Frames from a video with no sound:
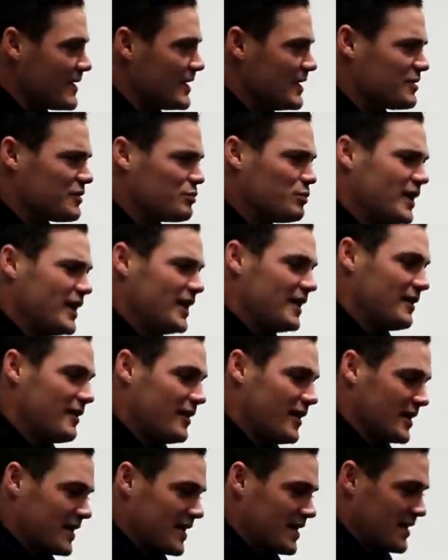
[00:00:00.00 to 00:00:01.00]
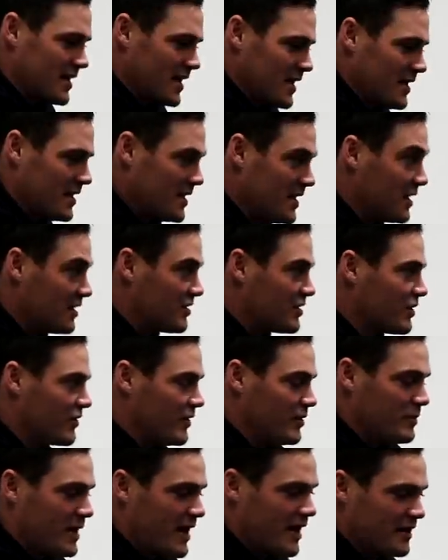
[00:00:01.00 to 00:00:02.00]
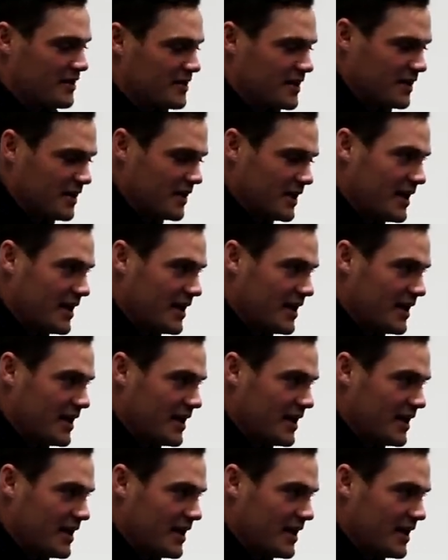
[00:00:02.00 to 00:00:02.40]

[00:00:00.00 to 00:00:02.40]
it's weird like sort of embarrassing.